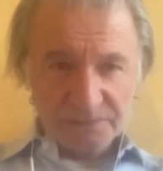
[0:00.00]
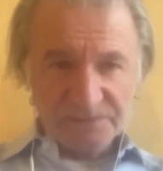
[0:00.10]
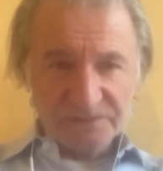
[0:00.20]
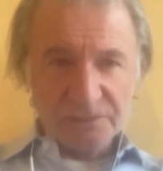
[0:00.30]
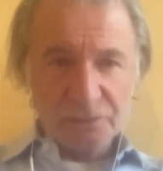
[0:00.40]

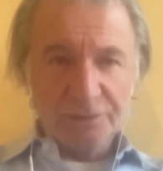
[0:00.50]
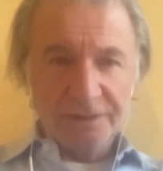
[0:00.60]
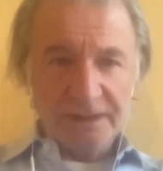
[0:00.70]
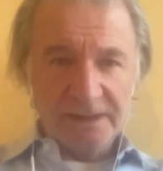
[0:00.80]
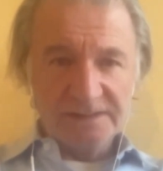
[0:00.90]
used to
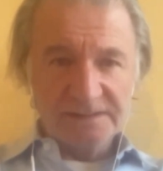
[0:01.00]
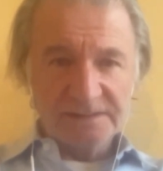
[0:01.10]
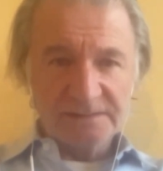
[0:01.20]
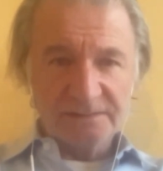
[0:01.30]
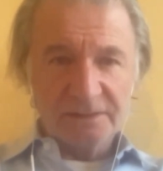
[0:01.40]

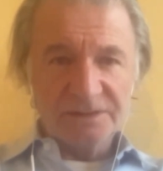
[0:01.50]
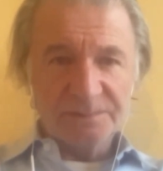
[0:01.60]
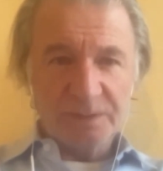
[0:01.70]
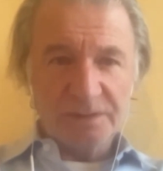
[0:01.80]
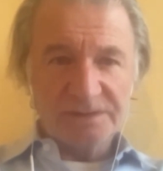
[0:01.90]
colonize
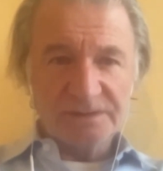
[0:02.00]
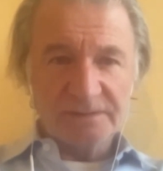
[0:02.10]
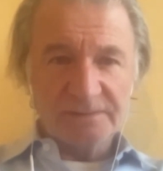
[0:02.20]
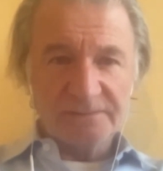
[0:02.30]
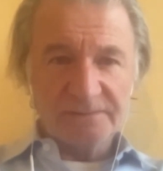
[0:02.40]
large parts of